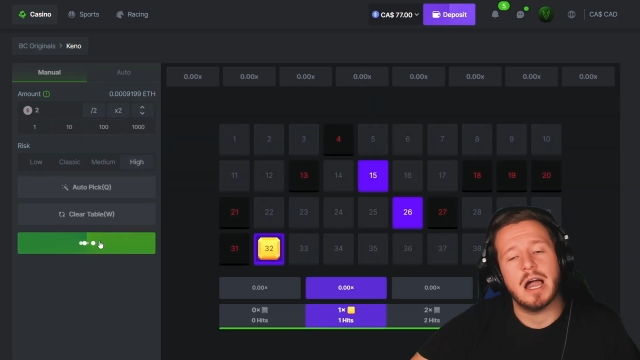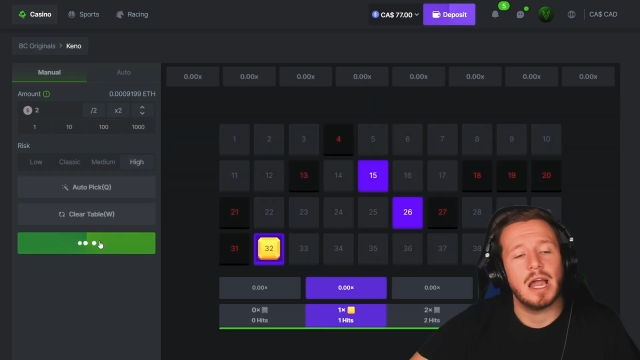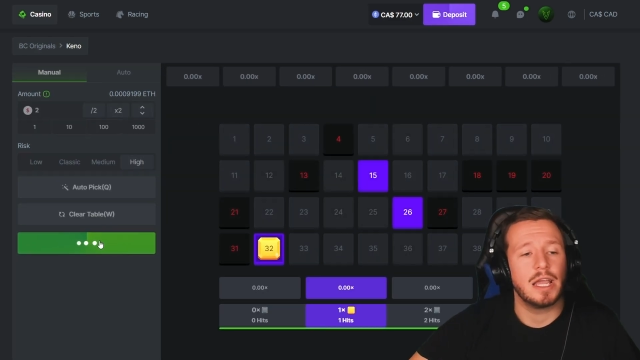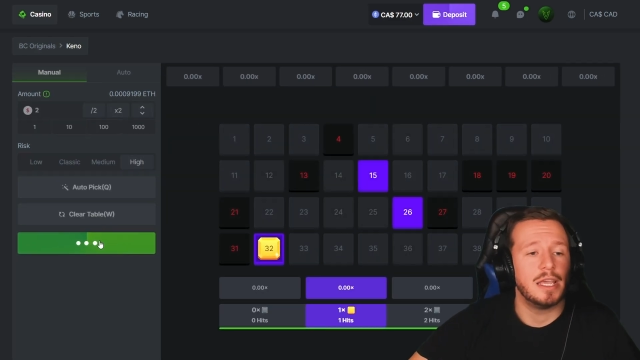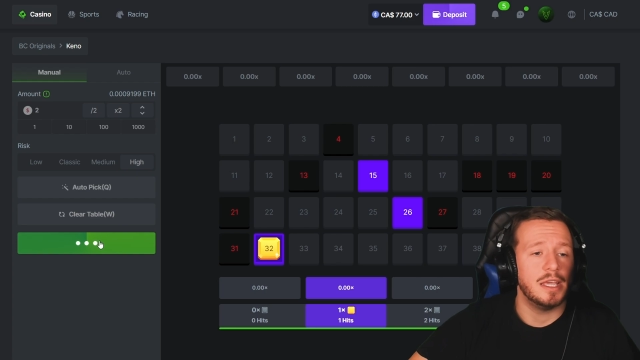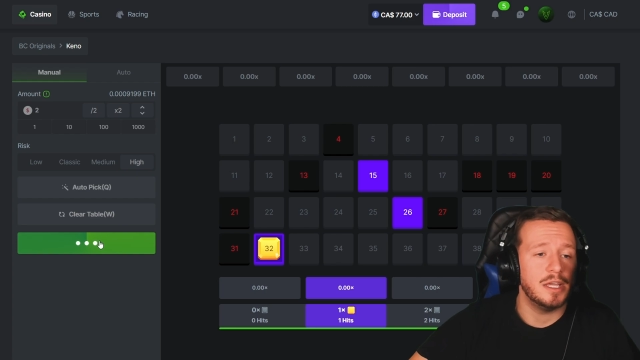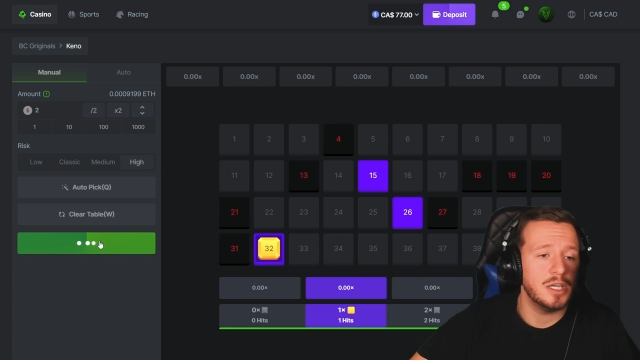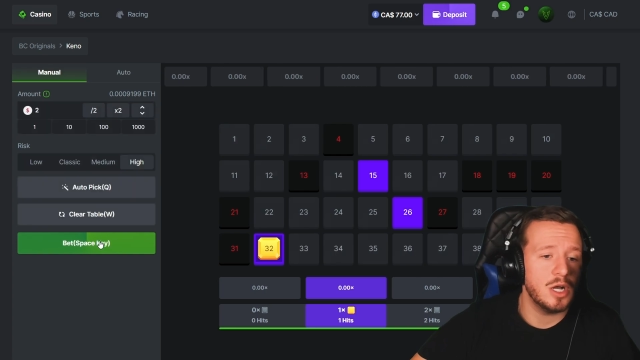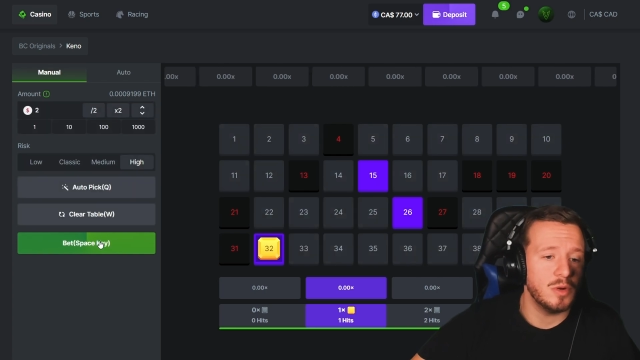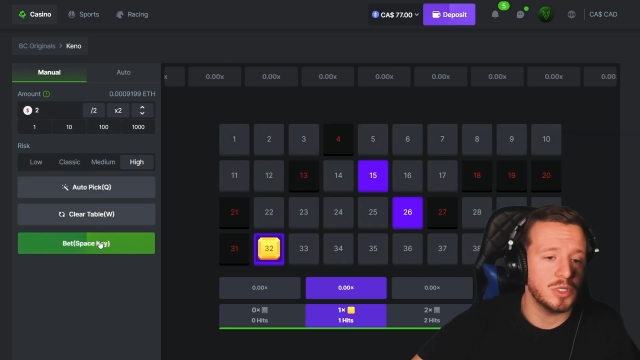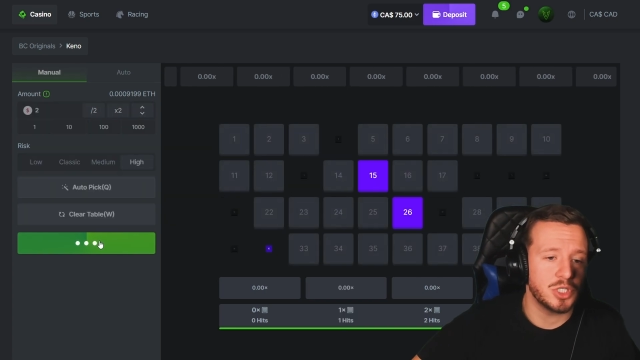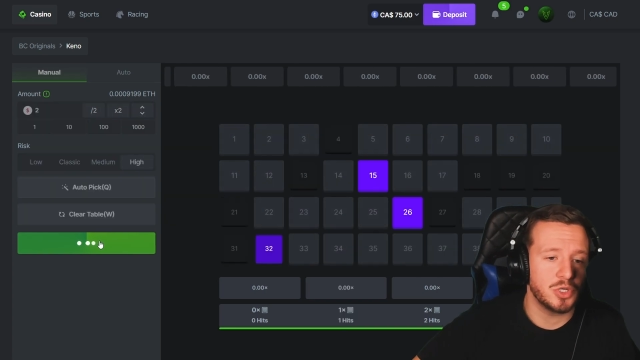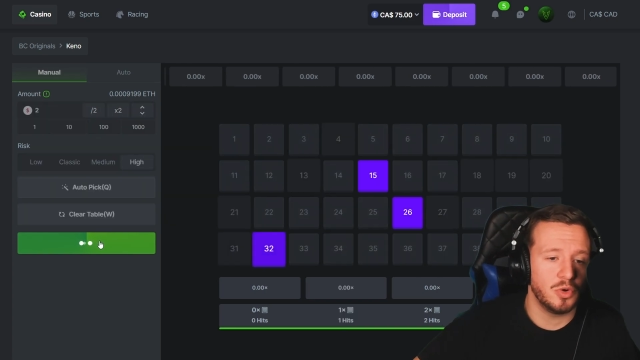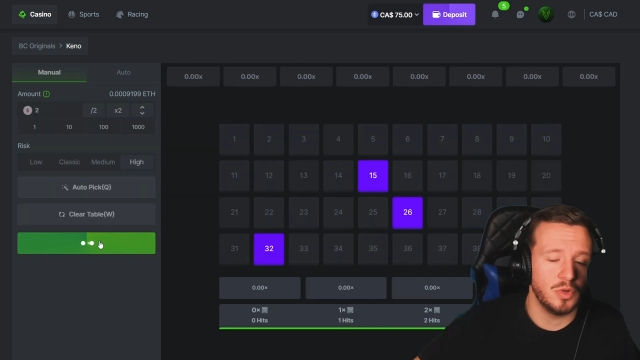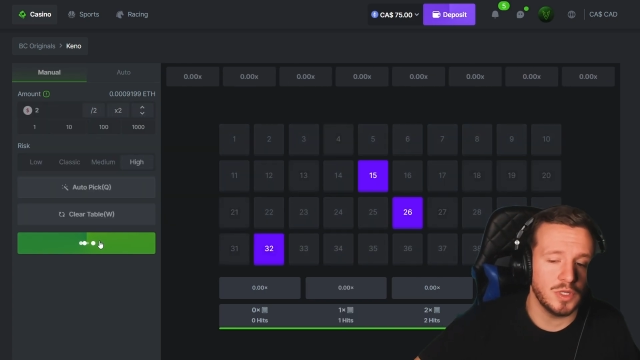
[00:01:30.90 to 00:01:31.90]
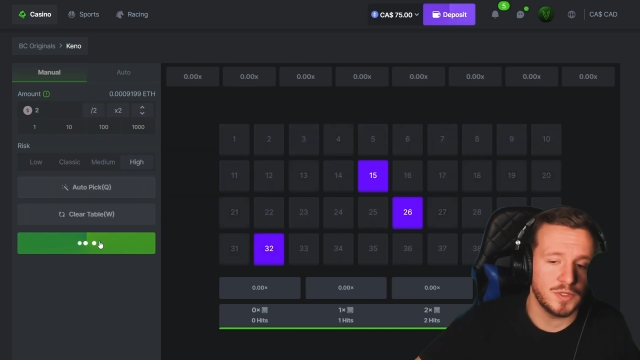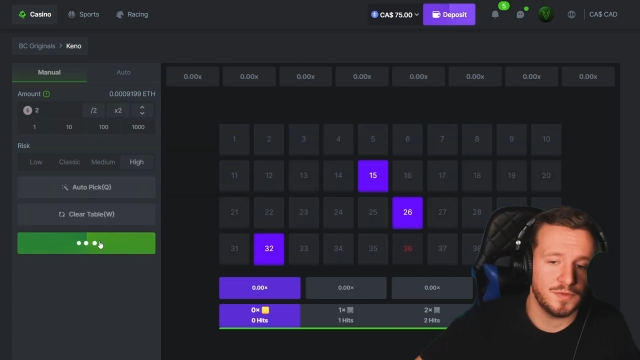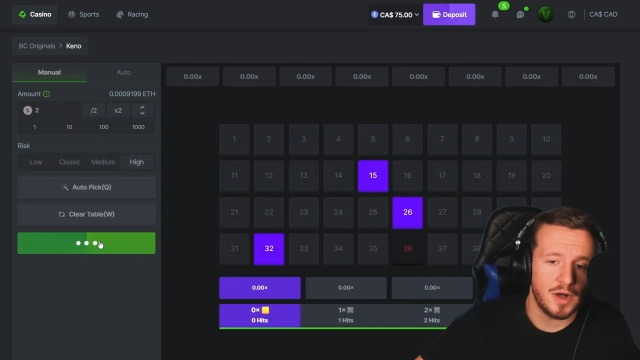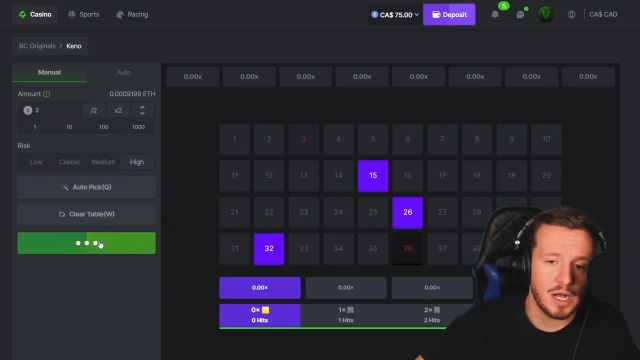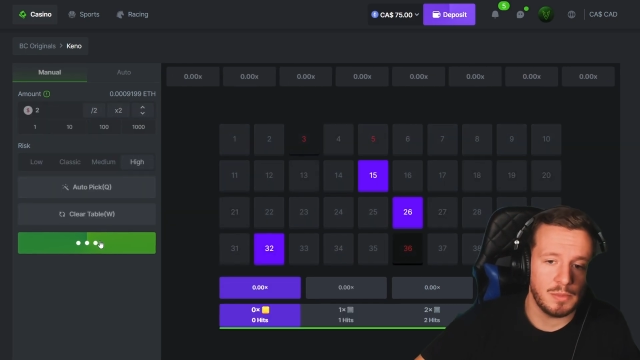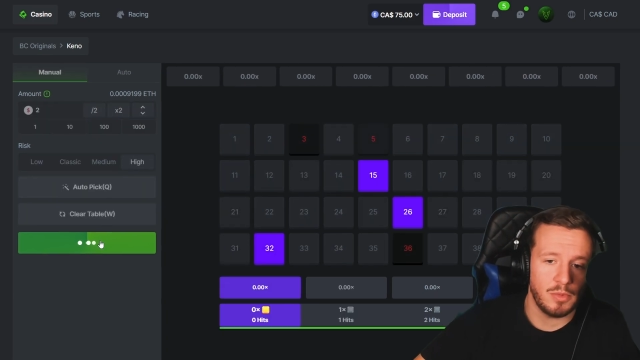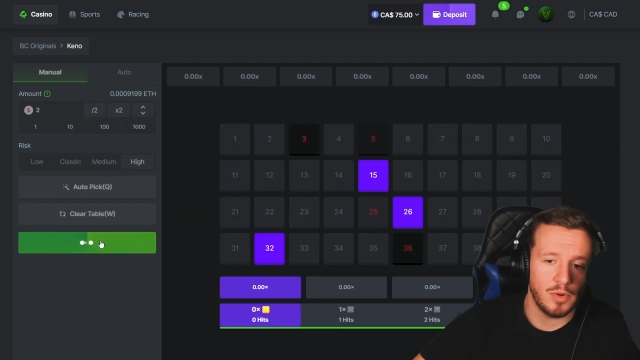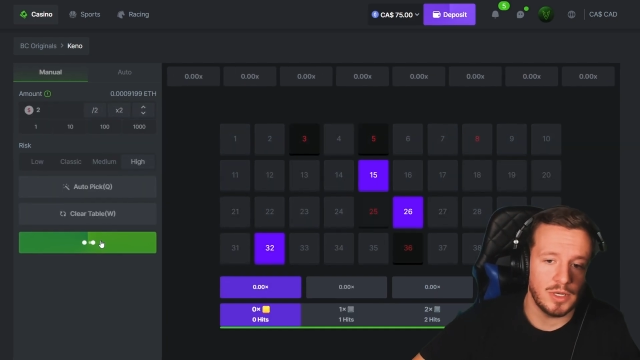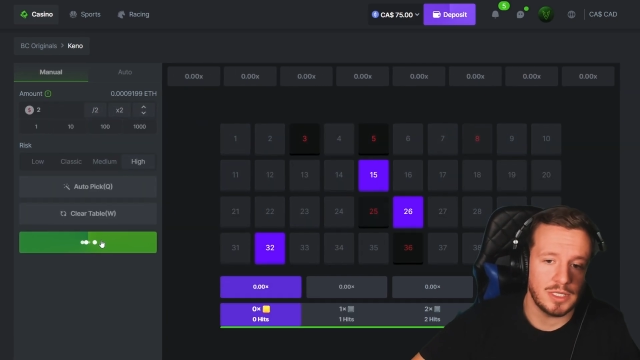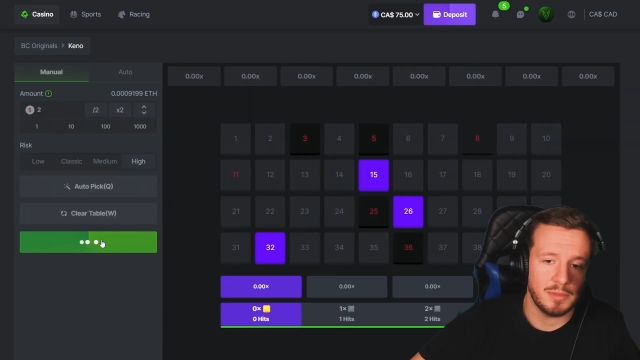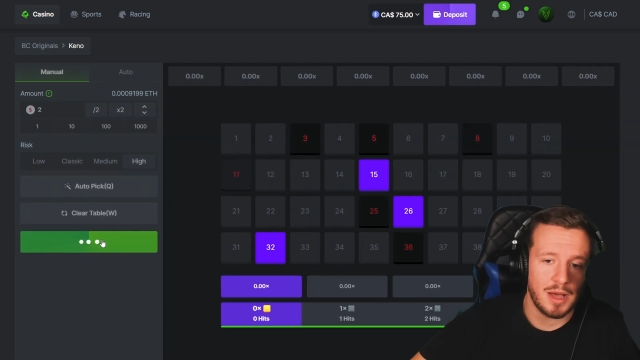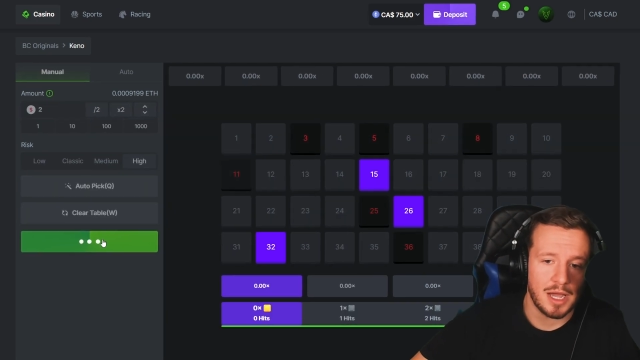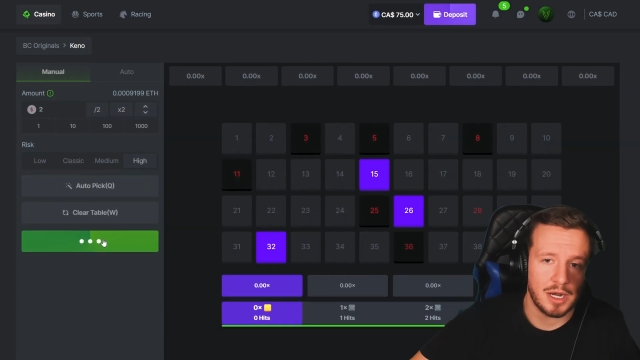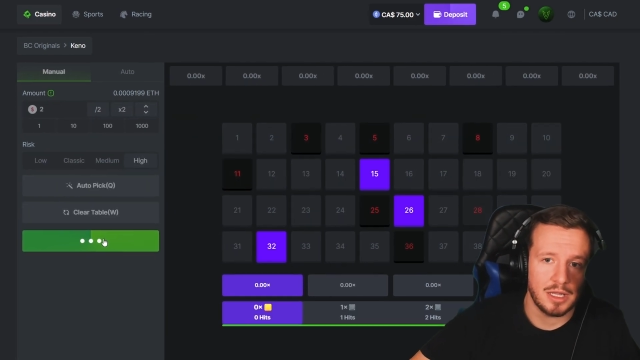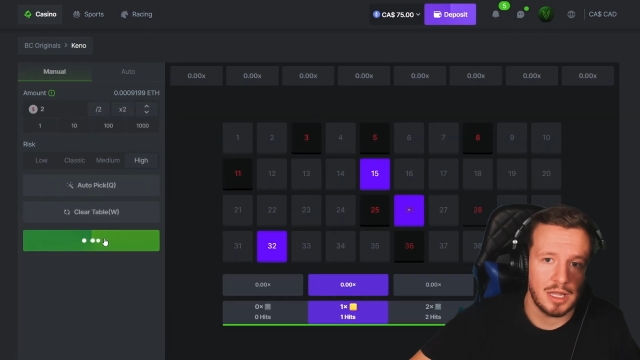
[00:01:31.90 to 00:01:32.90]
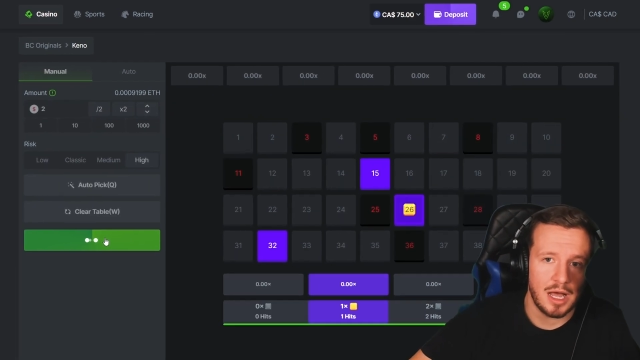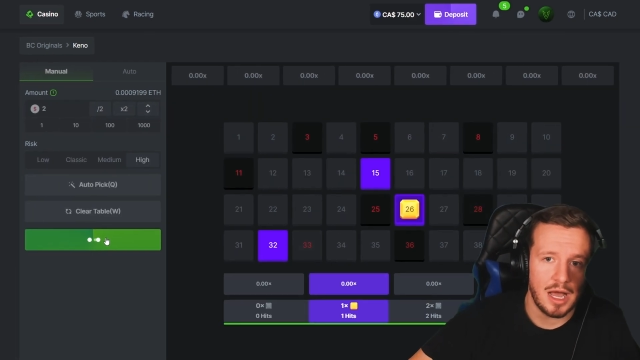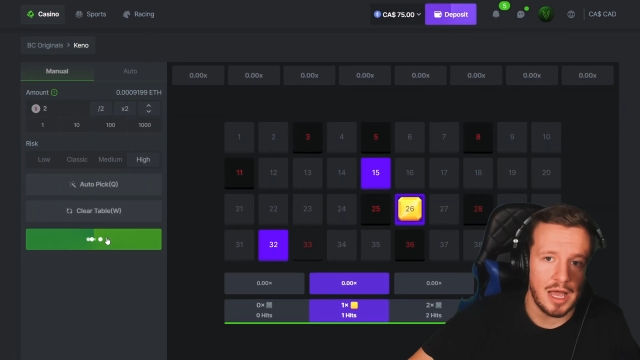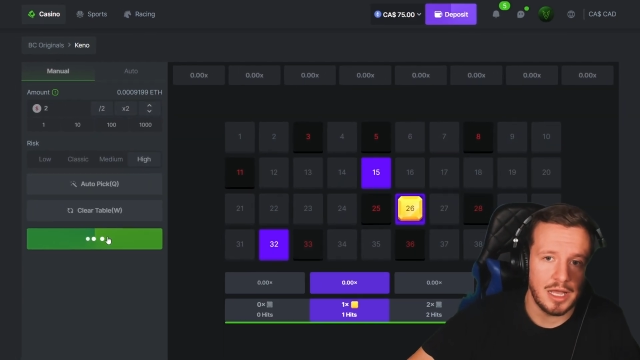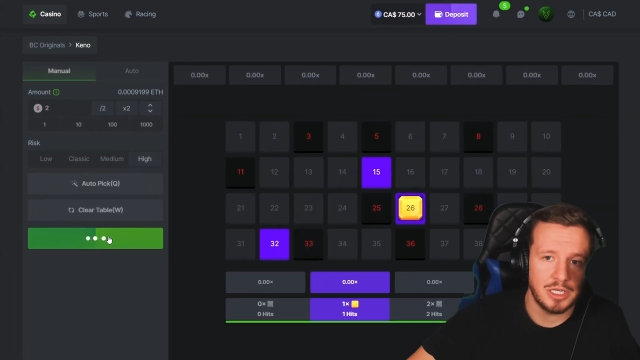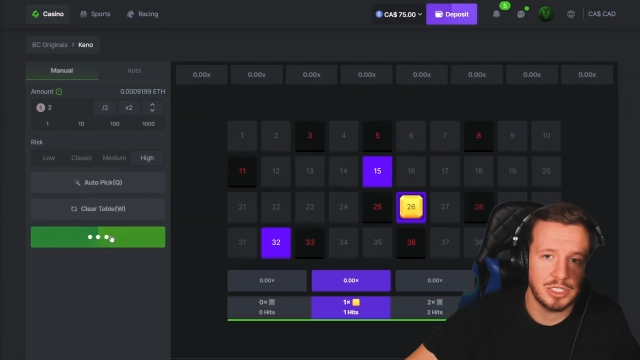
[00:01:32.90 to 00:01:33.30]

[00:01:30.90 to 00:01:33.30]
Alright, Kino is cruel as fuck, boys. I'm not gonna lie.